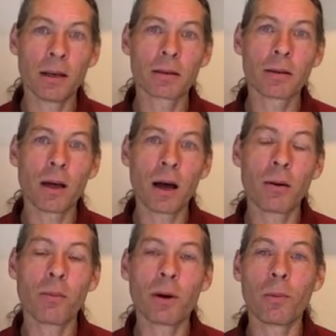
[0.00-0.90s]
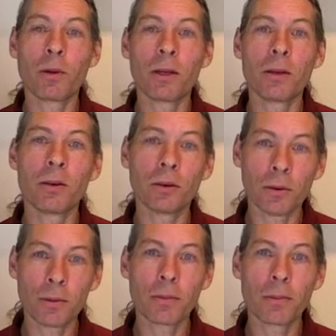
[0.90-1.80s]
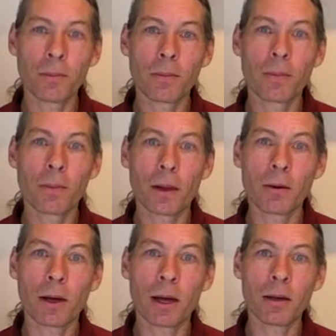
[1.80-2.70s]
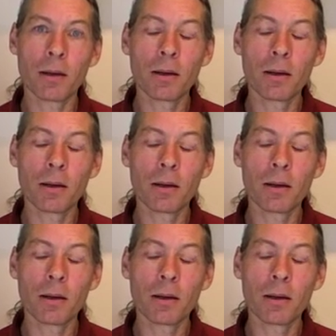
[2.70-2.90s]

It's not what we do. Okay?